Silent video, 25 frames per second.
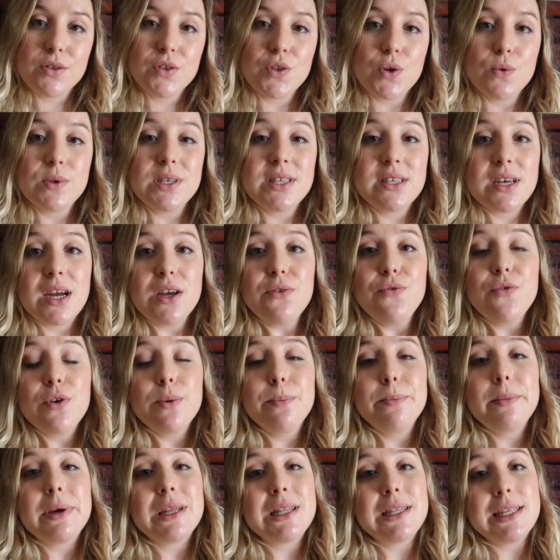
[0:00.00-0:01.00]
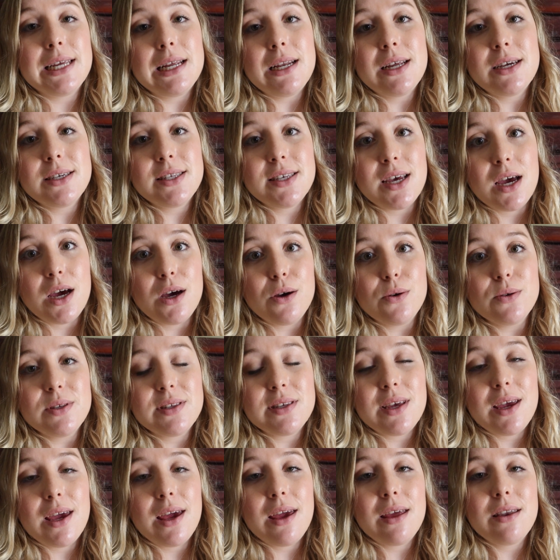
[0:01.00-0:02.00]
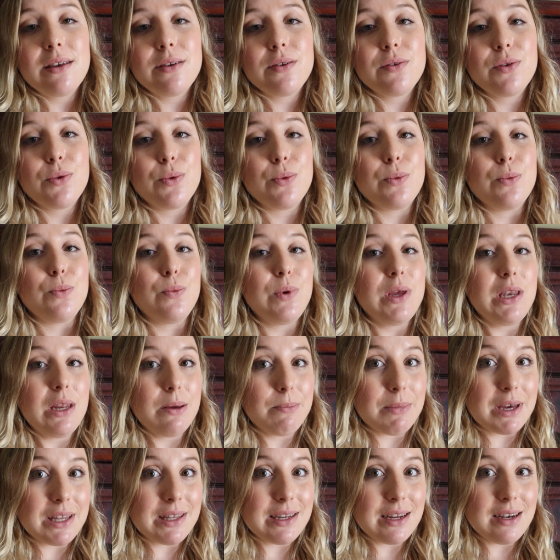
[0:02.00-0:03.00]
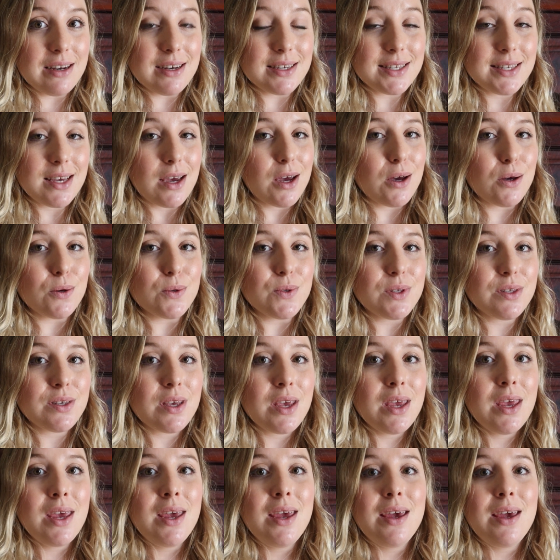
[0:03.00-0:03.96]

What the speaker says: So aside from Mandela's house and Winnie Mandela's house,